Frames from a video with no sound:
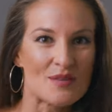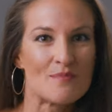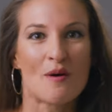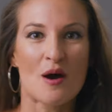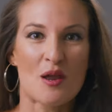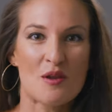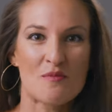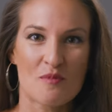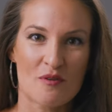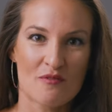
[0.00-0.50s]
the
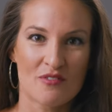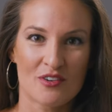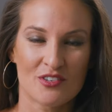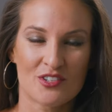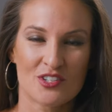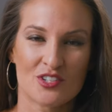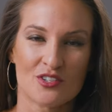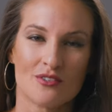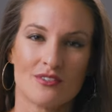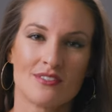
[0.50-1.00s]
bottom of
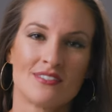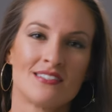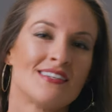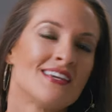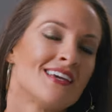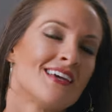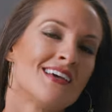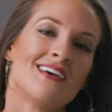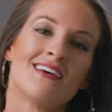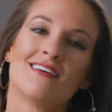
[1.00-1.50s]
your shoes.
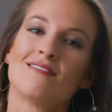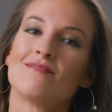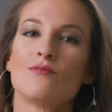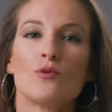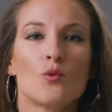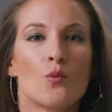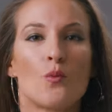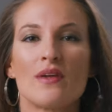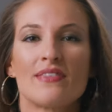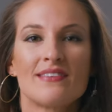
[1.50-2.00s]

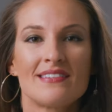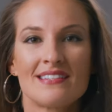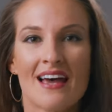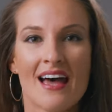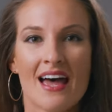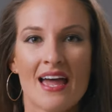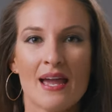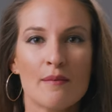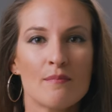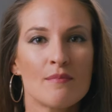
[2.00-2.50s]
With
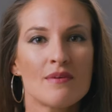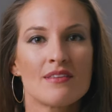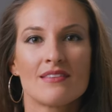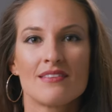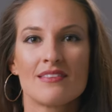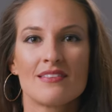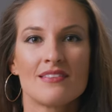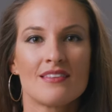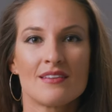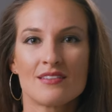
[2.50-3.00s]

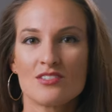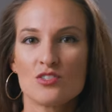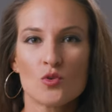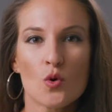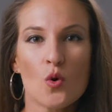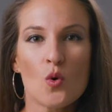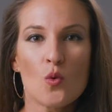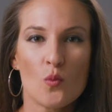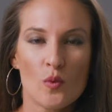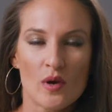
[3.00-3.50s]
time, the
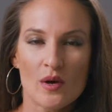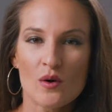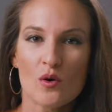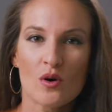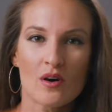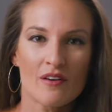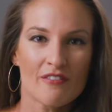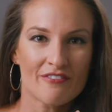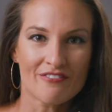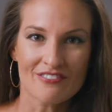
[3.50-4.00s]
sole
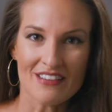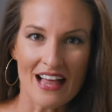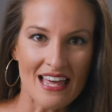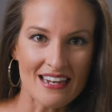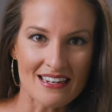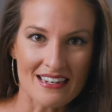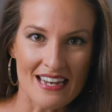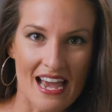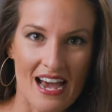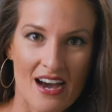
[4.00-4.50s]
will
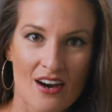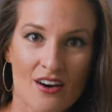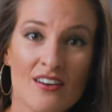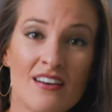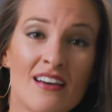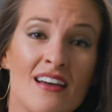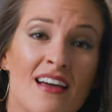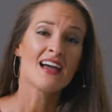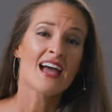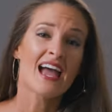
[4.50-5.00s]
flatten
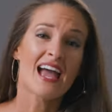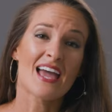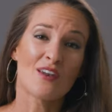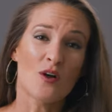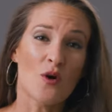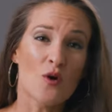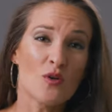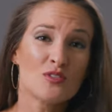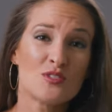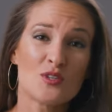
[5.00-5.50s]
out,
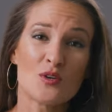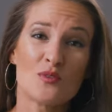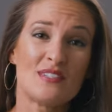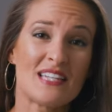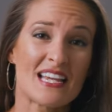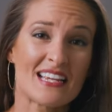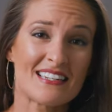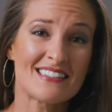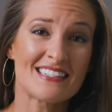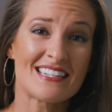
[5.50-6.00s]
and also
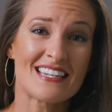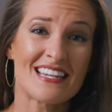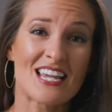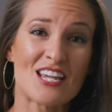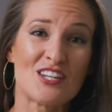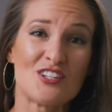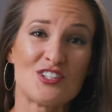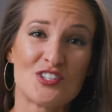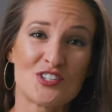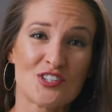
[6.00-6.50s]
dancing
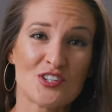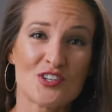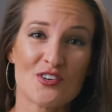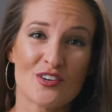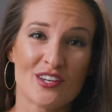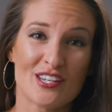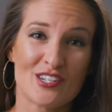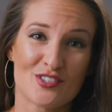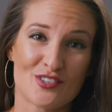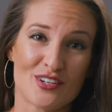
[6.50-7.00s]
in
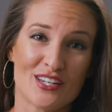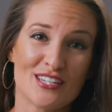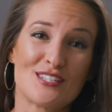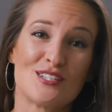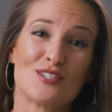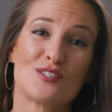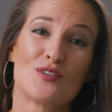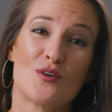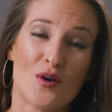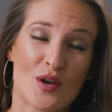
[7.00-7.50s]
sugary
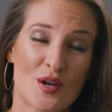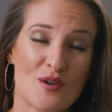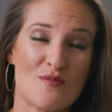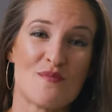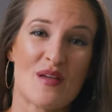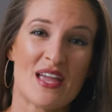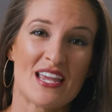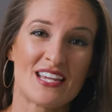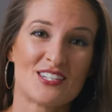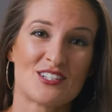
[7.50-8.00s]
drinks is going to
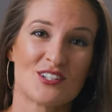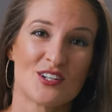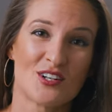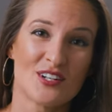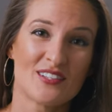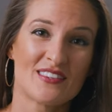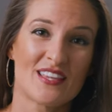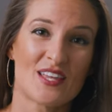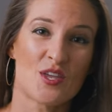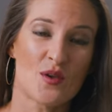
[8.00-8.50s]
make
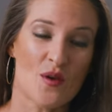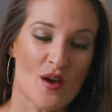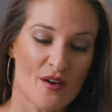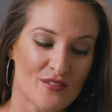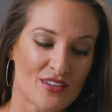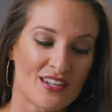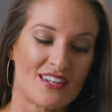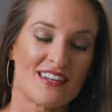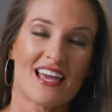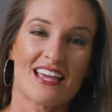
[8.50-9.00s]
sure that you
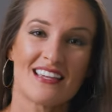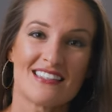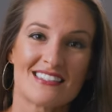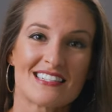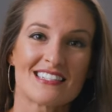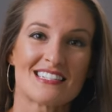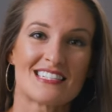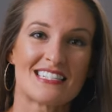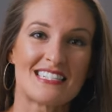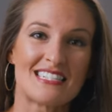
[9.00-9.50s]
have a
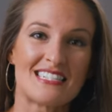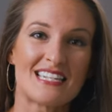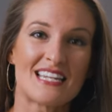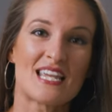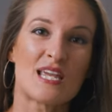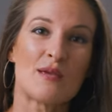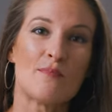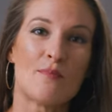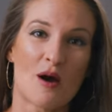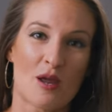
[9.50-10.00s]
nice
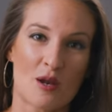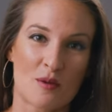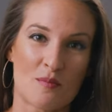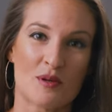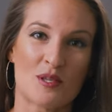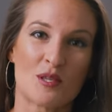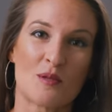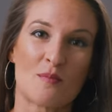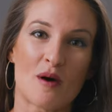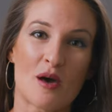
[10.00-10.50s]
sticky
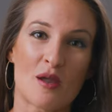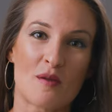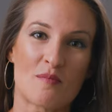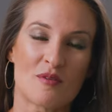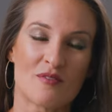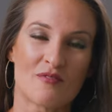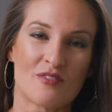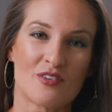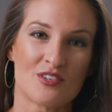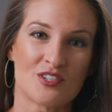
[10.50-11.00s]
bottom on the
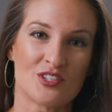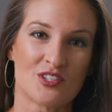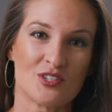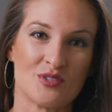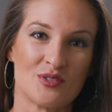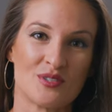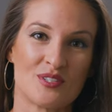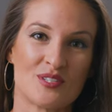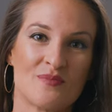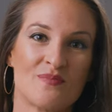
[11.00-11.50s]
bottom of your
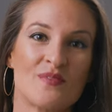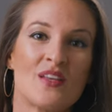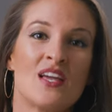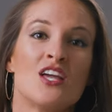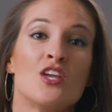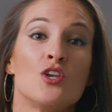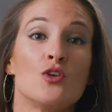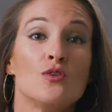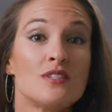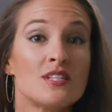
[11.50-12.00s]
shoes.
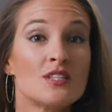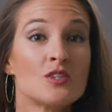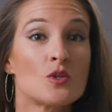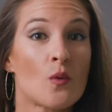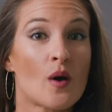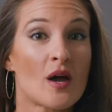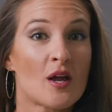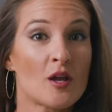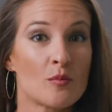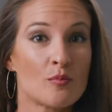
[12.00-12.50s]
Using the
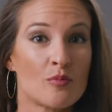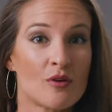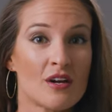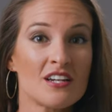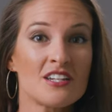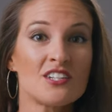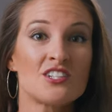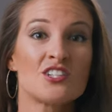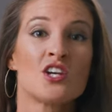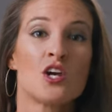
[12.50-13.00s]
wire
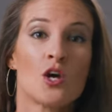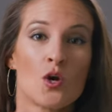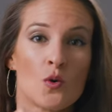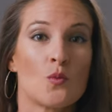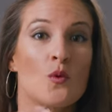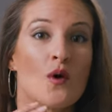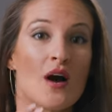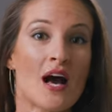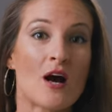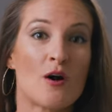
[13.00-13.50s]
brush
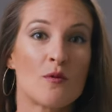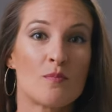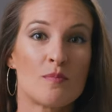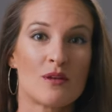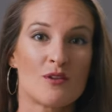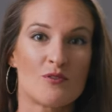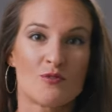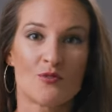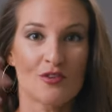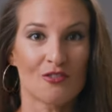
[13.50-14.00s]
will help
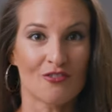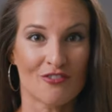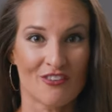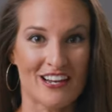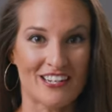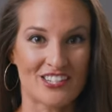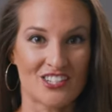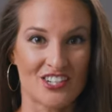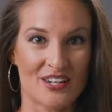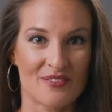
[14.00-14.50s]
it
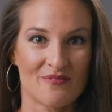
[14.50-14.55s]
refresh